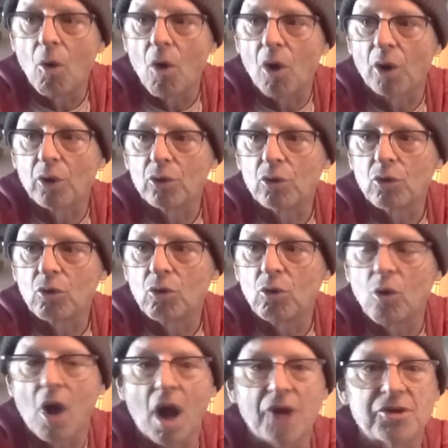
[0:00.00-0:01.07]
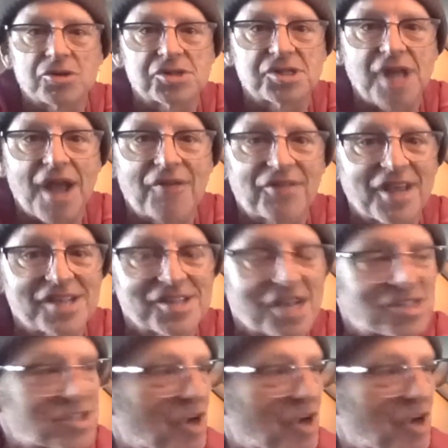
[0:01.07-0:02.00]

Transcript: or who understand things.